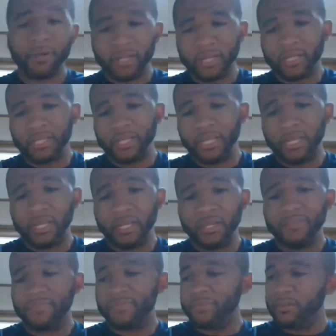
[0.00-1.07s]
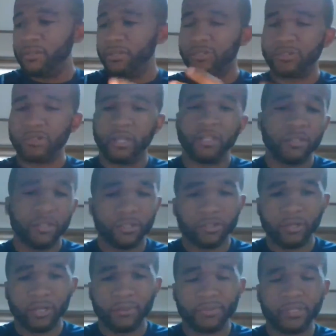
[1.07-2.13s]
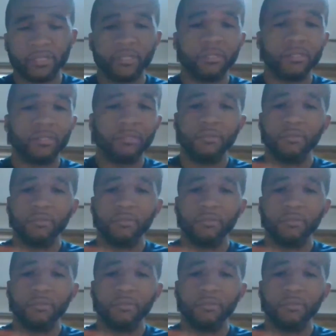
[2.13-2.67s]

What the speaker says: gonna leave in the description